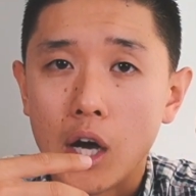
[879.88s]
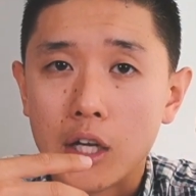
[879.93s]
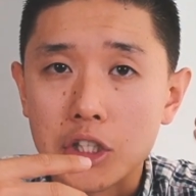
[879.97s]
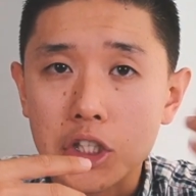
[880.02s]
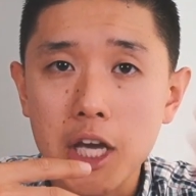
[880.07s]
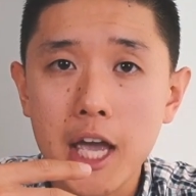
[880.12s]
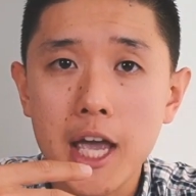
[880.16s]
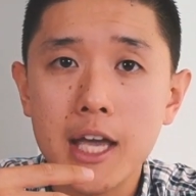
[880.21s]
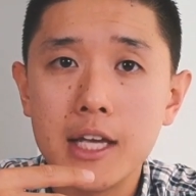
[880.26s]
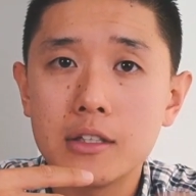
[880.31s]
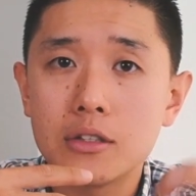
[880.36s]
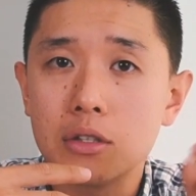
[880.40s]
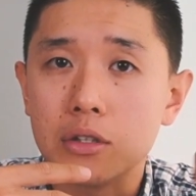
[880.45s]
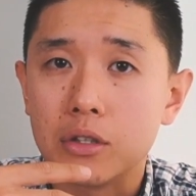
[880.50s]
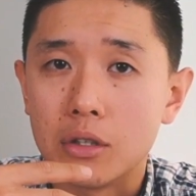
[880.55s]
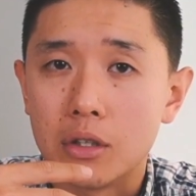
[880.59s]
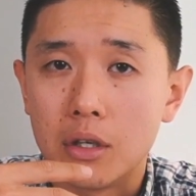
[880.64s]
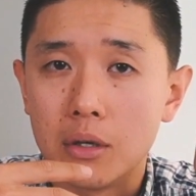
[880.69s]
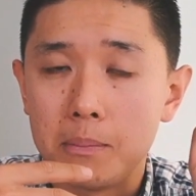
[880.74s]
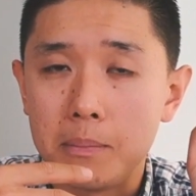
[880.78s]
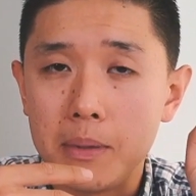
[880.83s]
Chase,
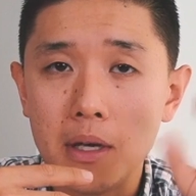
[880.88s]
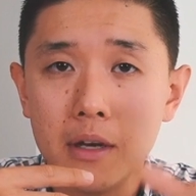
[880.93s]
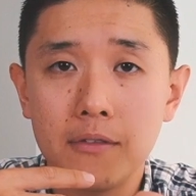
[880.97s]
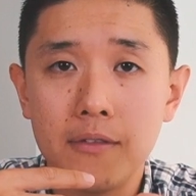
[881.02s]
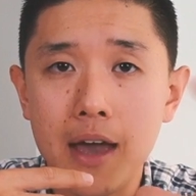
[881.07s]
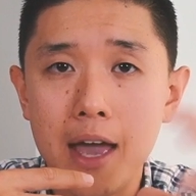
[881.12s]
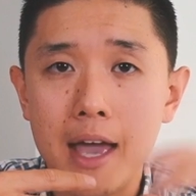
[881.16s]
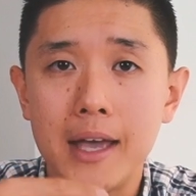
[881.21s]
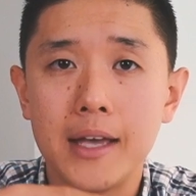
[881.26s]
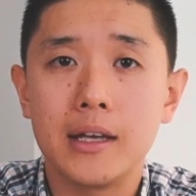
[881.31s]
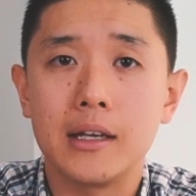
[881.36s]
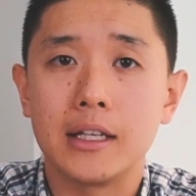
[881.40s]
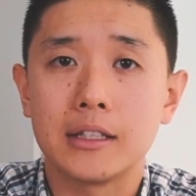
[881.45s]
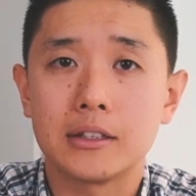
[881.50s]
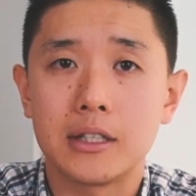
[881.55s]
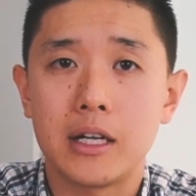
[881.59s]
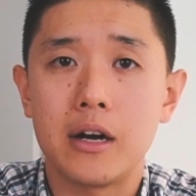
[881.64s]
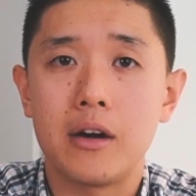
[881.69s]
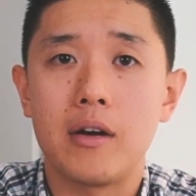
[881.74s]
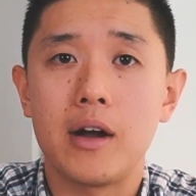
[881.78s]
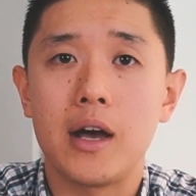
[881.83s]
your B of A,
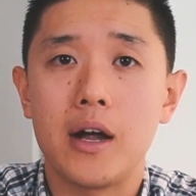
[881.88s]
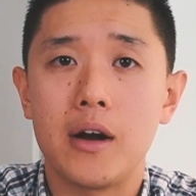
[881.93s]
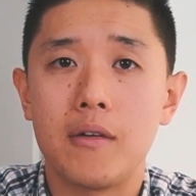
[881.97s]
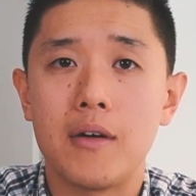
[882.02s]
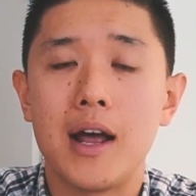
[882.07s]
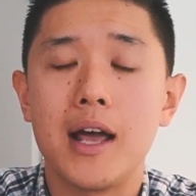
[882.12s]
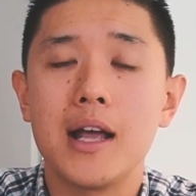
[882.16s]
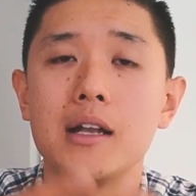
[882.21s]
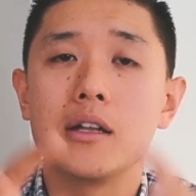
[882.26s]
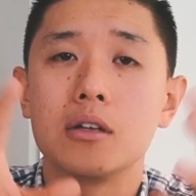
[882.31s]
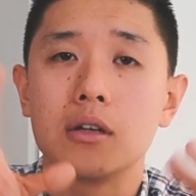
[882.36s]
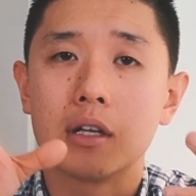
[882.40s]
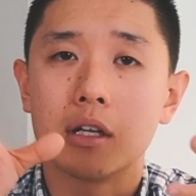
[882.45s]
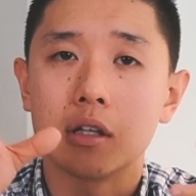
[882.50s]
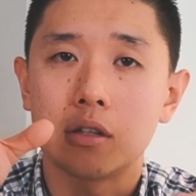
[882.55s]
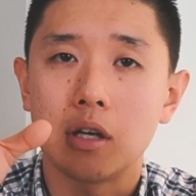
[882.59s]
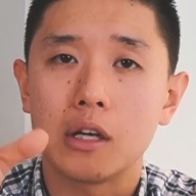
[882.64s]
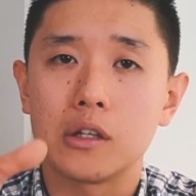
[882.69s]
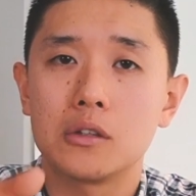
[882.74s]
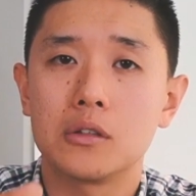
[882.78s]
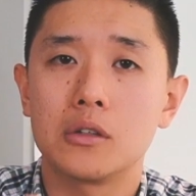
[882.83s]
etc., right? You're gonna
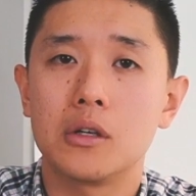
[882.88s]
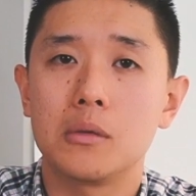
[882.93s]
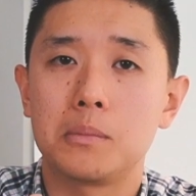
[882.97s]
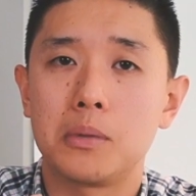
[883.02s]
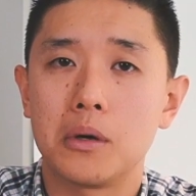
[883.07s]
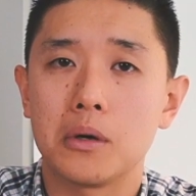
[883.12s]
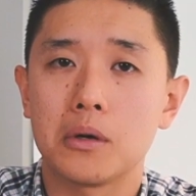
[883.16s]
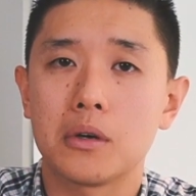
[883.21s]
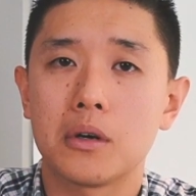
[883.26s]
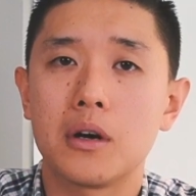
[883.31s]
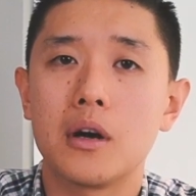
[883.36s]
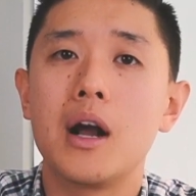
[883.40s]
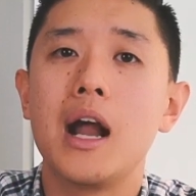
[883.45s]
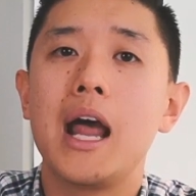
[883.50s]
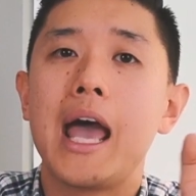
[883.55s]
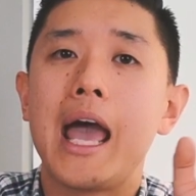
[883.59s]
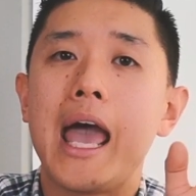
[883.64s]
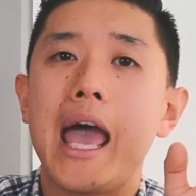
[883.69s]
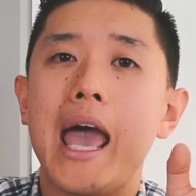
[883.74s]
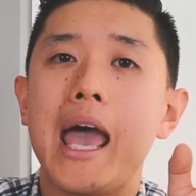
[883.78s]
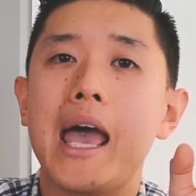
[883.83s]
talk to a broker
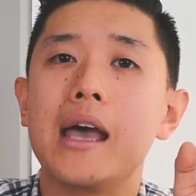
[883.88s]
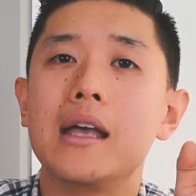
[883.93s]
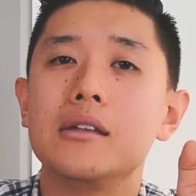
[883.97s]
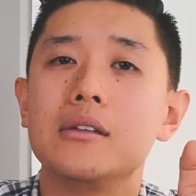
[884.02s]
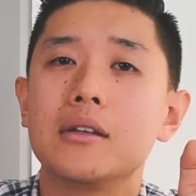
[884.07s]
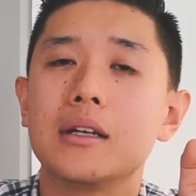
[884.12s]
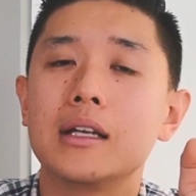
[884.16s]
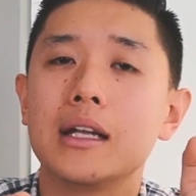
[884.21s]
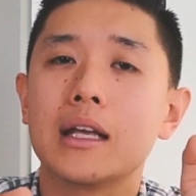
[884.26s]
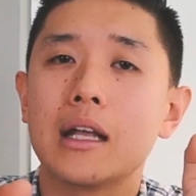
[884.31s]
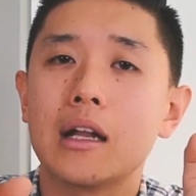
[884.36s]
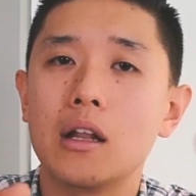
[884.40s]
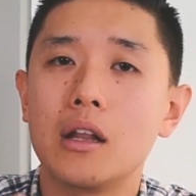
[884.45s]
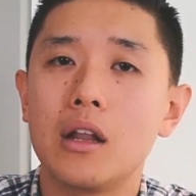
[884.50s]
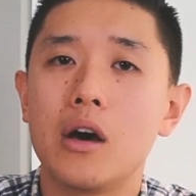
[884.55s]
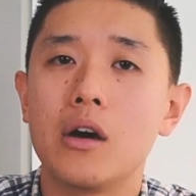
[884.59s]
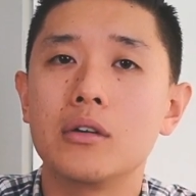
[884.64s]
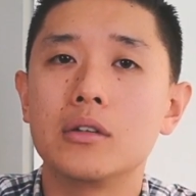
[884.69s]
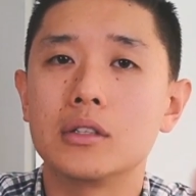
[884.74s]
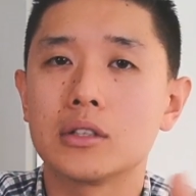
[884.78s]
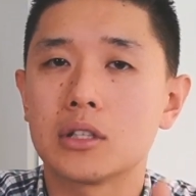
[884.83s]
and you're gonna get a
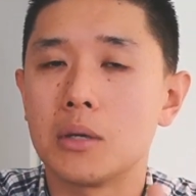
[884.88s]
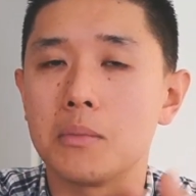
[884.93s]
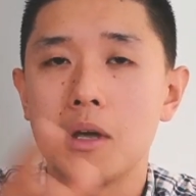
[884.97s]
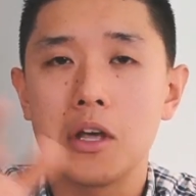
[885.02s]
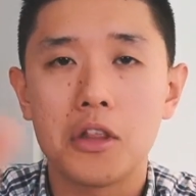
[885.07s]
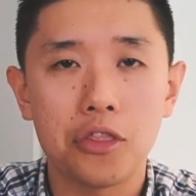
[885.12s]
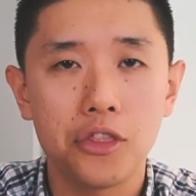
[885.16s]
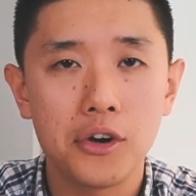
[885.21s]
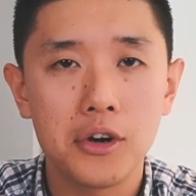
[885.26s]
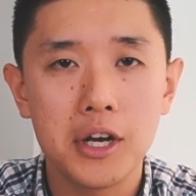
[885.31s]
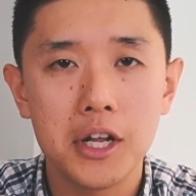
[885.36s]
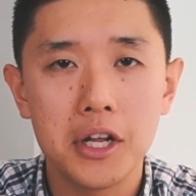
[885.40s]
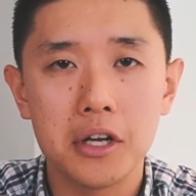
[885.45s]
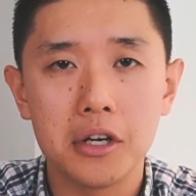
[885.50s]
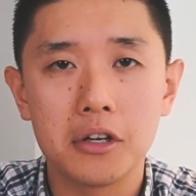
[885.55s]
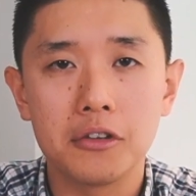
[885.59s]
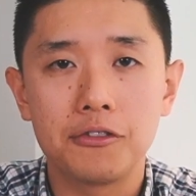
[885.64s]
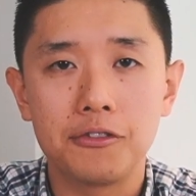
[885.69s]
loan. It's gonna be a 30-year